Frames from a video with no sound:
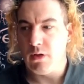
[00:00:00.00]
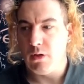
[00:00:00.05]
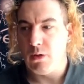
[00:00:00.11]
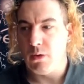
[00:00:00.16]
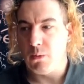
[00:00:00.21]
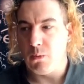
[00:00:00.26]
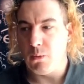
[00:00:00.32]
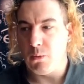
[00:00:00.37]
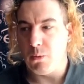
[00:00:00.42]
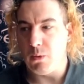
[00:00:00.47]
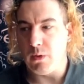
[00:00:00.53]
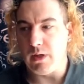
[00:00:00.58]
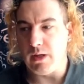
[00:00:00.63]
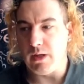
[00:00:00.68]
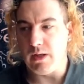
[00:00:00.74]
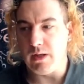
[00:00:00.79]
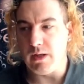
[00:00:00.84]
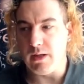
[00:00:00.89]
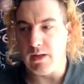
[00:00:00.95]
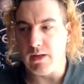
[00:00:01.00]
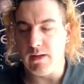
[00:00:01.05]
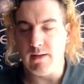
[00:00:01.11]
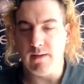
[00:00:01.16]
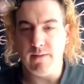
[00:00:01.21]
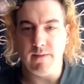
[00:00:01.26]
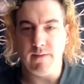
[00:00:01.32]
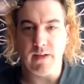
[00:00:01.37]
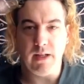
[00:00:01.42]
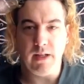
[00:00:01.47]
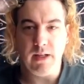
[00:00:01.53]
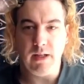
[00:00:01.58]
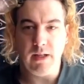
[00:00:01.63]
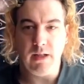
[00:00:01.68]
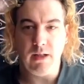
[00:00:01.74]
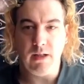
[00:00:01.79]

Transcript: Nothing is said.